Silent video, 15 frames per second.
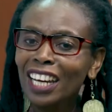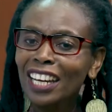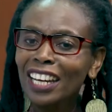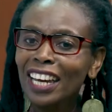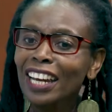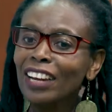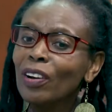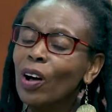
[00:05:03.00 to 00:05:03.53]

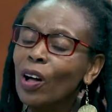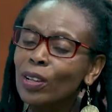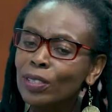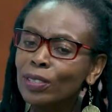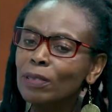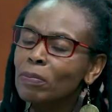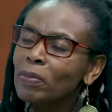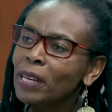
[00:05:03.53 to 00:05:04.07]
can
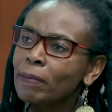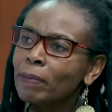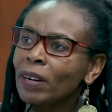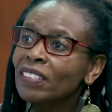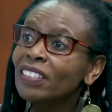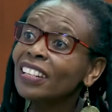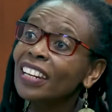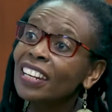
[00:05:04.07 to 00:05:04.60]
also be
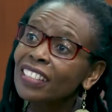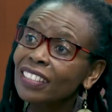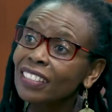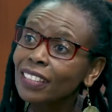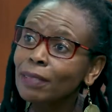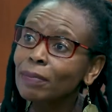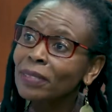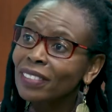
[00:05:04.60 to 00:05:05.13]
about
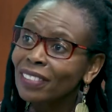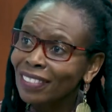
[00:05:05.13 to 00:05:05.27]
relationships.